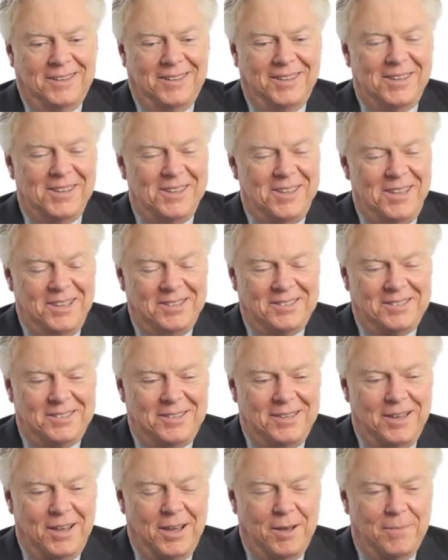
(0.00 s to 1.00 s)

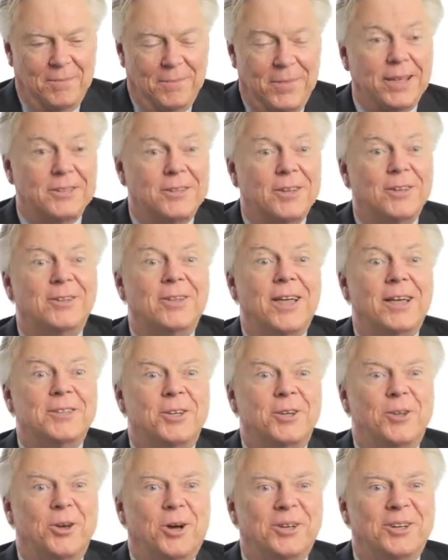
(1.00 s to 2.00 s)
it's that's
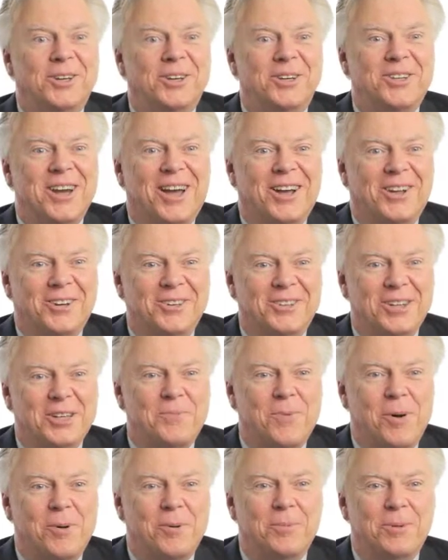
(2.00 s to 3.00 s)
a daunting challenge.
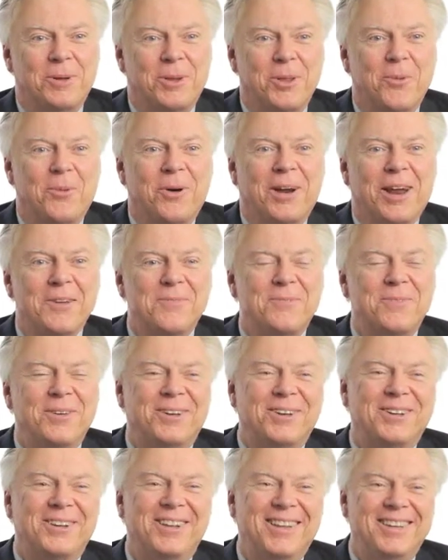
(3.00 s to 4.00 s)
That's probably the one I
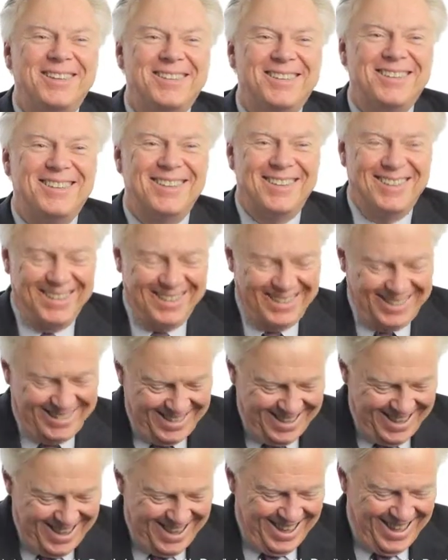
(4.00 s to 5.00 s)
feel least
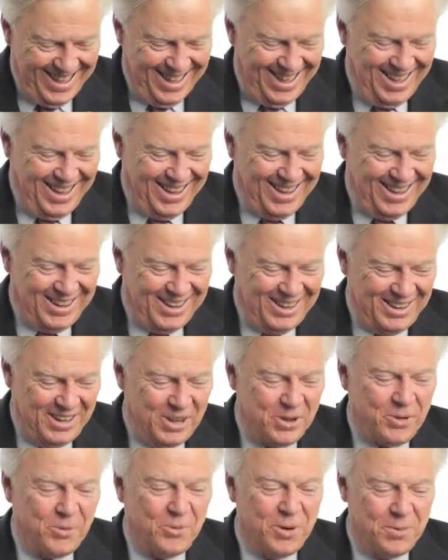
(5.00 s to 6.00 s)

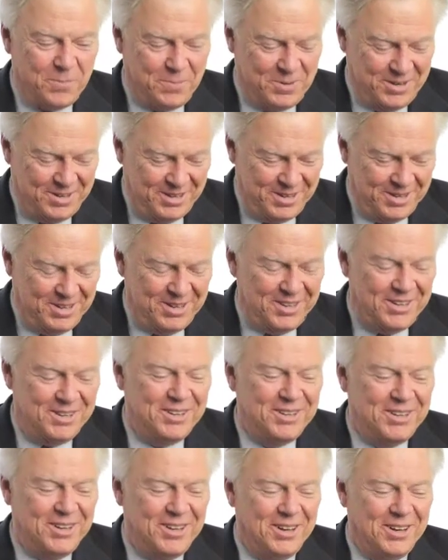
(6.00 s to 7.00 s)
equipped.
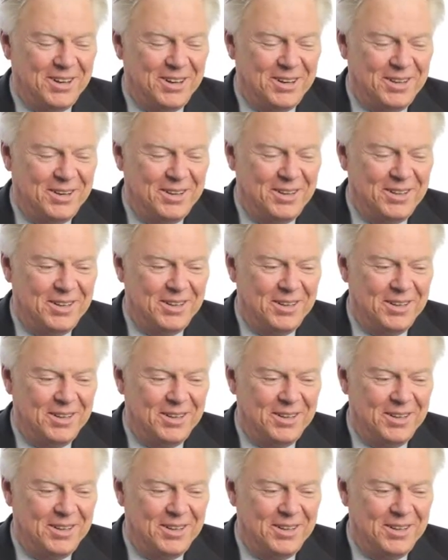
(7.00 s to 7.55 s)
One